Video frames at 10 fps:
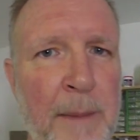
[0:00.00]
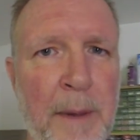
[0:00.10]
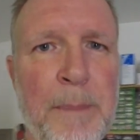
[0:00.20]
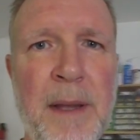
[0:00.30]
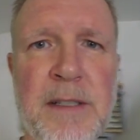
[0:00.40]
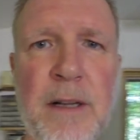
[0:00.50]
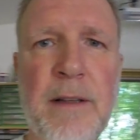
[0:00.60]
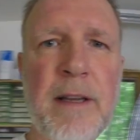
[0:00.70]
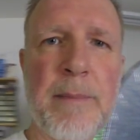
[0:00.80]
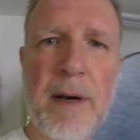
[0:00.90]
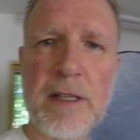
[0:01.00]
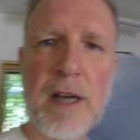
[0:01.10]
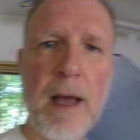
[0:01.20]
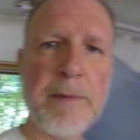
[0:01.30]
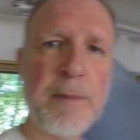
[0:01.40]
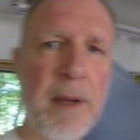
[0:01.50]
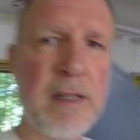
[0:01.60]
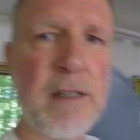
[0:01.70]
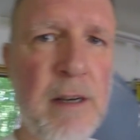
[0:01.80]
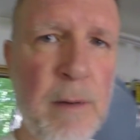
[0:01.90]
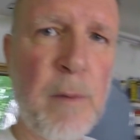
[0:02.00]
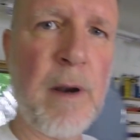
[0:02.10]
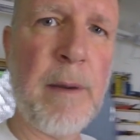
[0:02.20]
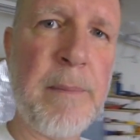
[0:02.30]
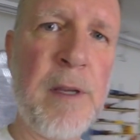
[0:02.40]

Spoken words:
But basically in my shop space here, what I'm